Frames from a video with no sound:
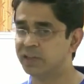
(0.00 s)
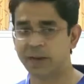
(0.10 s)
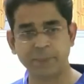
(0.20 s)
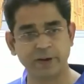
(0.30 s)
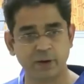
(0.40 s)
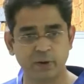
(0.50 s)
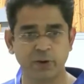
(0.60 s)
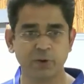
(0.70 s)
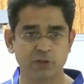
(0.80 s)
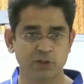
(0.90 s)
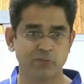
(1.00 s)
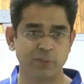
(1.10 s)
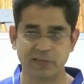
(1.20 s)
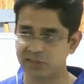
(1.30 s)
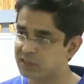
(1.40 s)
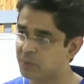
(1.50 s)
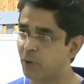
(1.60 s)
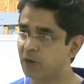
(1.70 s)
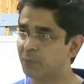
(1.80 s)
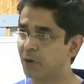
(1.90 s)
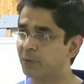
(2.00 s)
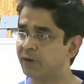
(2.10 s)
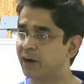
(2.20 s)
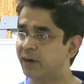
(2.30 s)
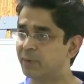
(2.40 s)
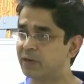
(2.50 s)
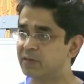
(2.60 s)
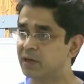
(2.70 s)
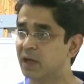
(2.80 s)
There have been a good usage of mesh, that's a polypropylene hard mesh.